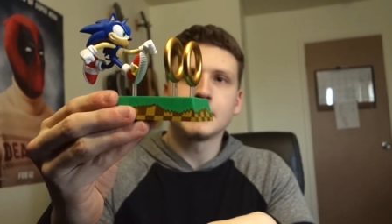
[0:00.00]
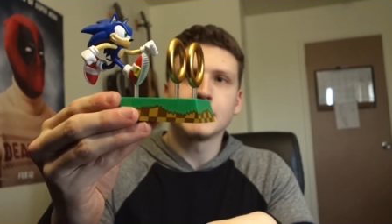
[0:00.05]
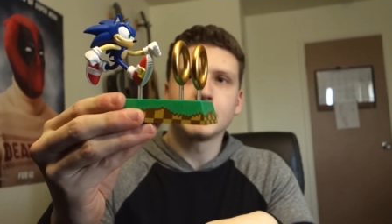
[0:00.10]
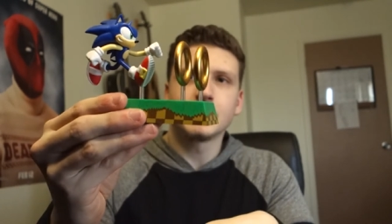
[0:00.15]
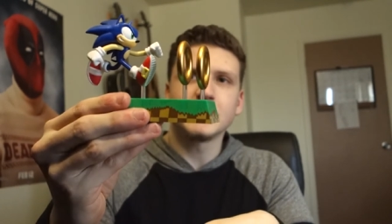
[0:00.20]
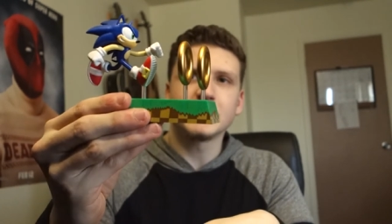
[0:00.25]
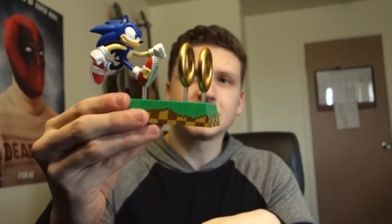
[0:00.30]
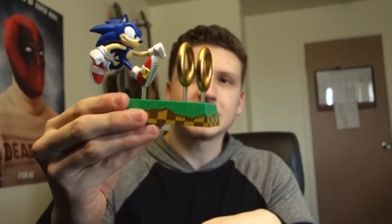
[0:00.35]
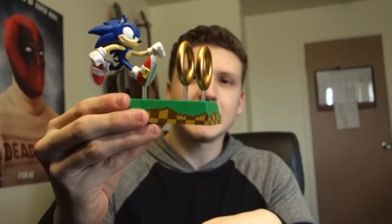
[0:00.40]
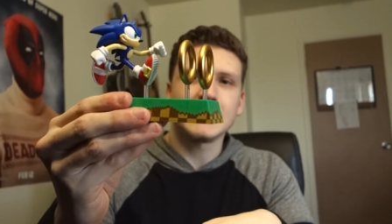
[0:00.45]

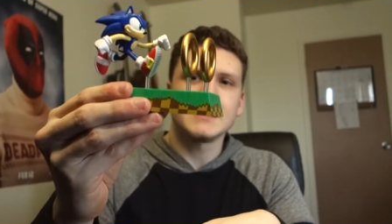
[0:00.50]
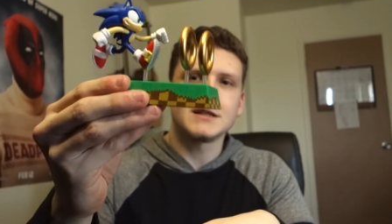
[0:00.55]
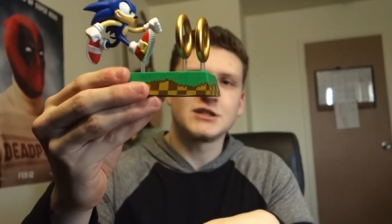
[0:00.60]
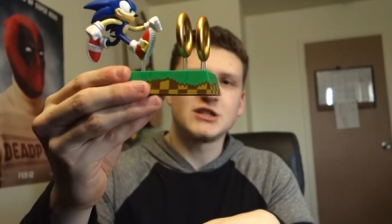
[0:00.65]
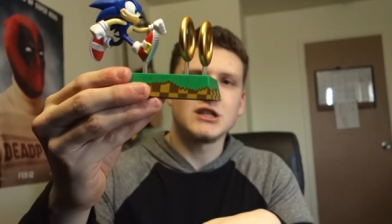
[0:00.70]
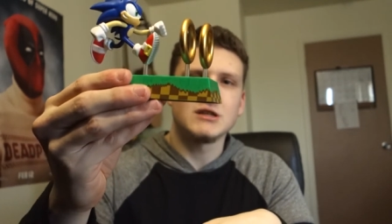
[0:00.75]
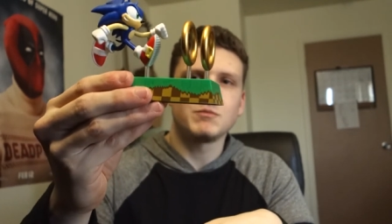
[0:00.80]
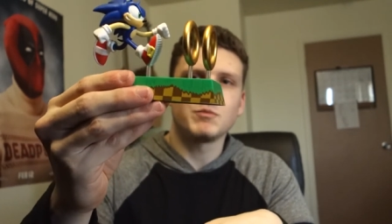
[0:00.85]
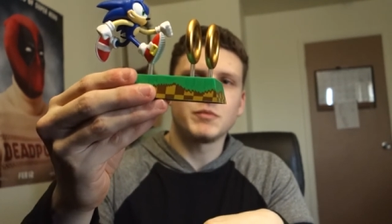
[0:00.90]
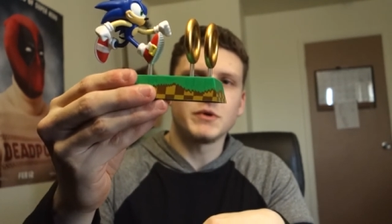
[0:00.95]
feels kind of
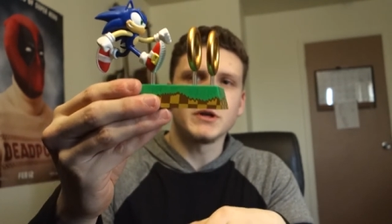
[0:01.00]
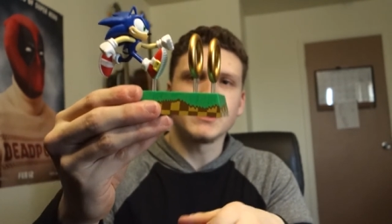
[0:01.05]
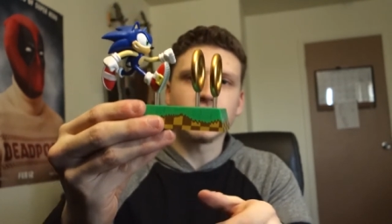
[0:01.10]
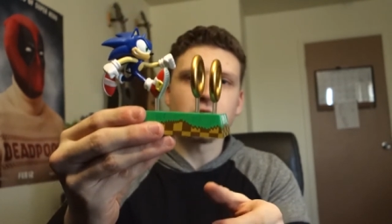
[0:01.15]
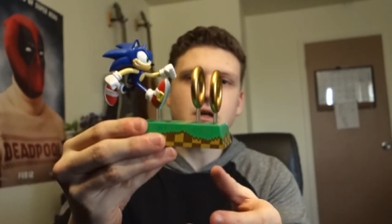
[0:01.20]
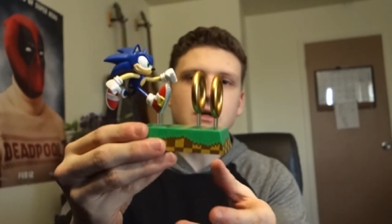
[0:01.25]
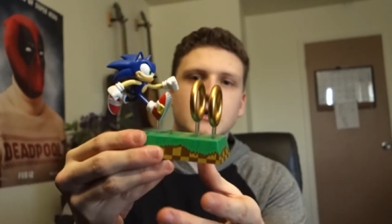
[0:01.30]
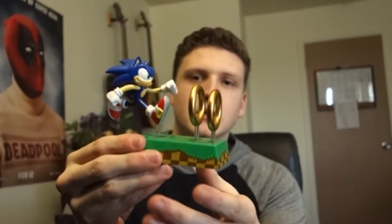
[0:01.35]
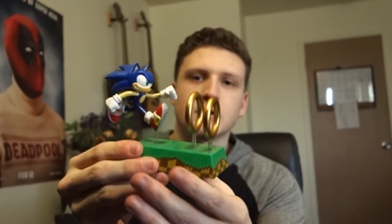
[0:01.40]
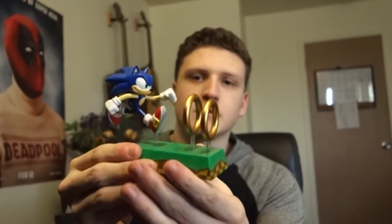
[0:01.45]
cheap, but
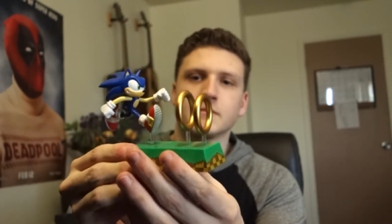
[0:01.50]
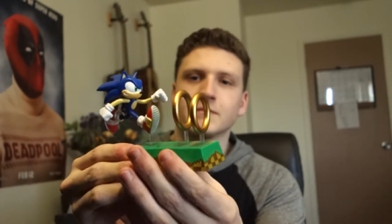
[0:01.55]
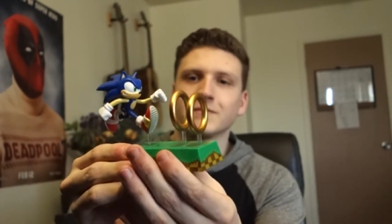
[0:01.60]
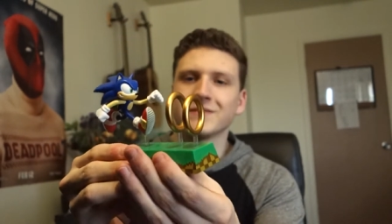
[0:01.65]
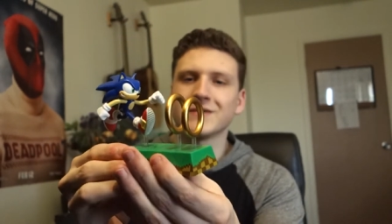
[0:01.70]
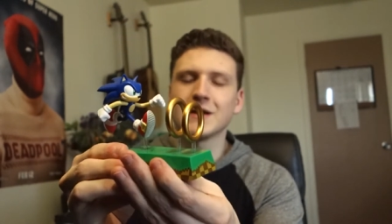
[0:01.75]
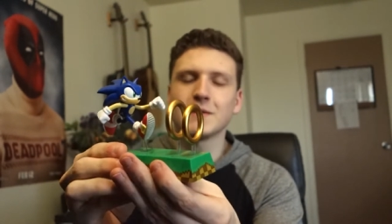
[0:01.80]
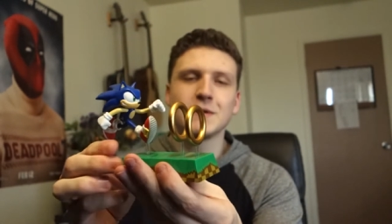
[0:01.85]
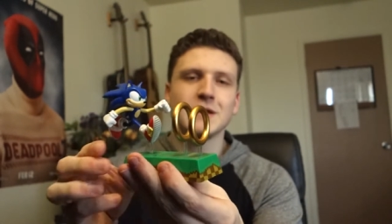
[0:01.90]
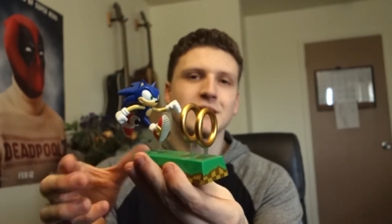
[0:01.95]

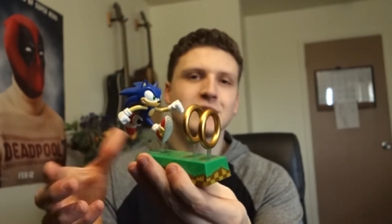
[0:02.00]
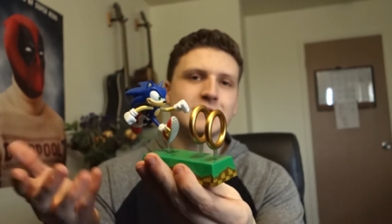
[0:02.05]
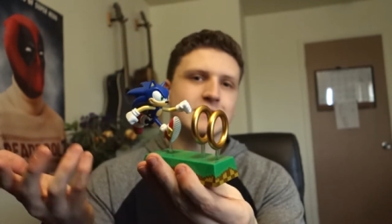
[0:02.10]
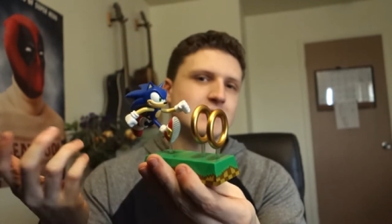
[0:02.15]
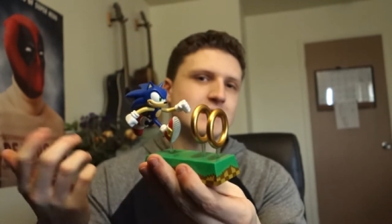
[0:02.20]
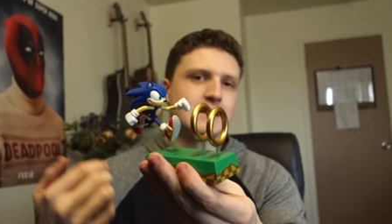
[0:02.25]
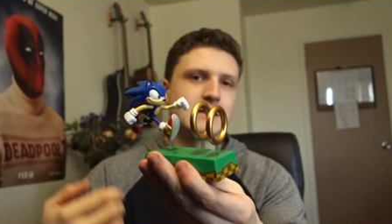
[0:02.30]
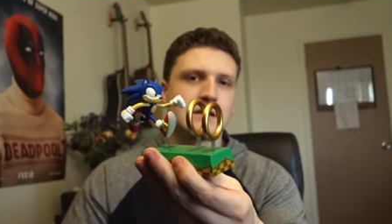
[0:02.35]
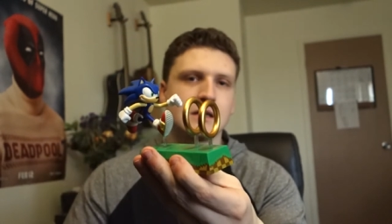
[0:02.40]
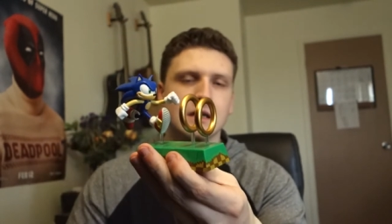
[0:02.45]
I mean,
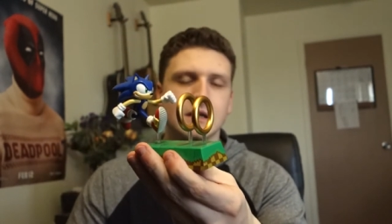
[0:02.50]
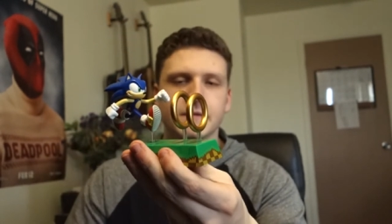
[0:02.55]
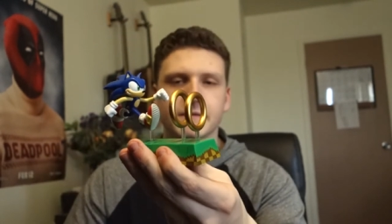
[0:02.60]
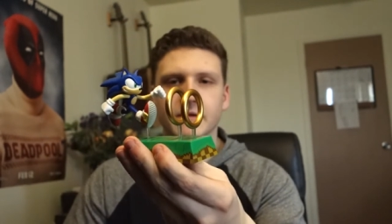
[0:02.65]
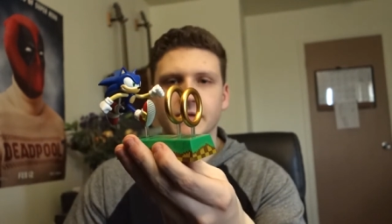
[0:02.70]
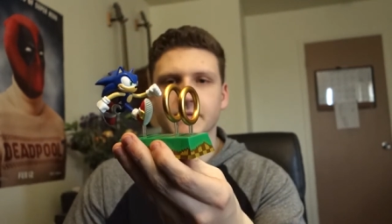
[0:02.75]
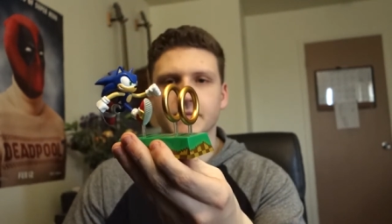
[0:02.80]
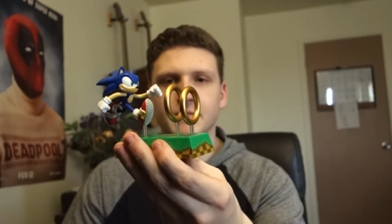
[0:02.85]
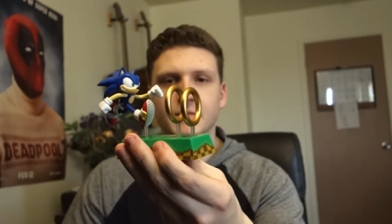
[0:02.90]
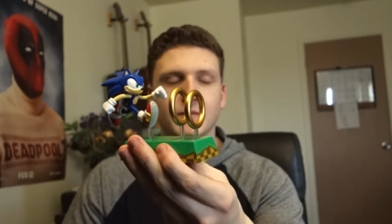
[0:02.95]
you get it
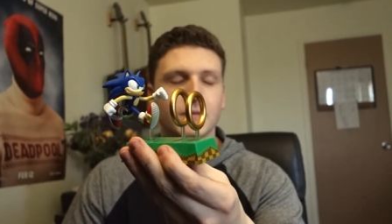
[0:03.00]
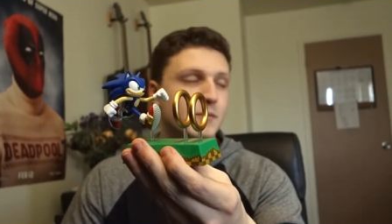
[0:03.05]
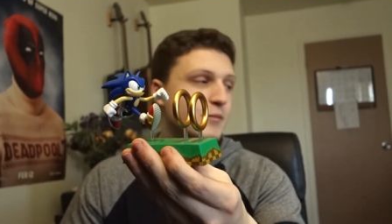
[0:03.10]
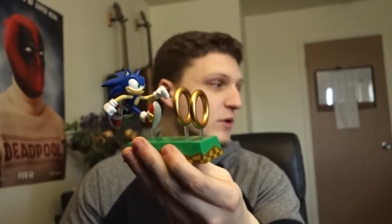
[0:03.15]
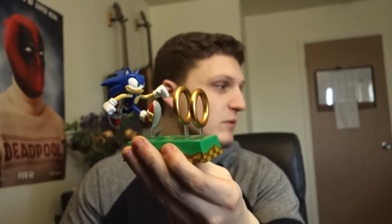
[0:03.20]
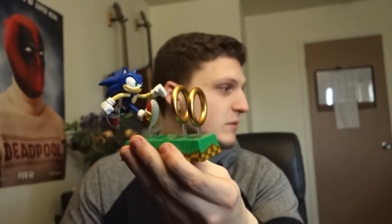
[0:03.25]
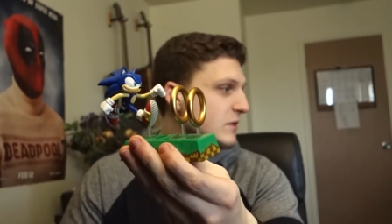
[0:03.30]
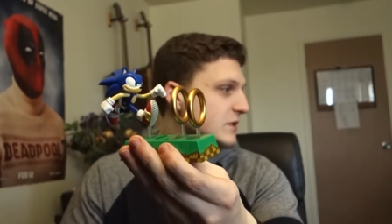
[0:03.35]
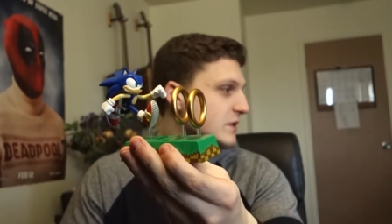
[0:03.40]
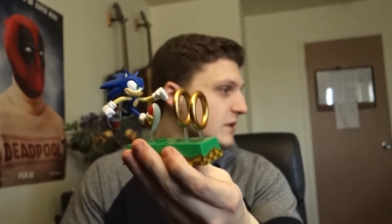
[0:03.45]
for
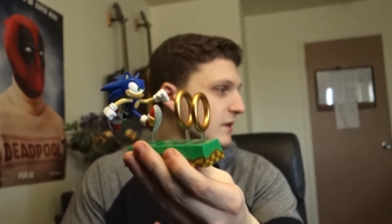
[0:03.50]
pretty much.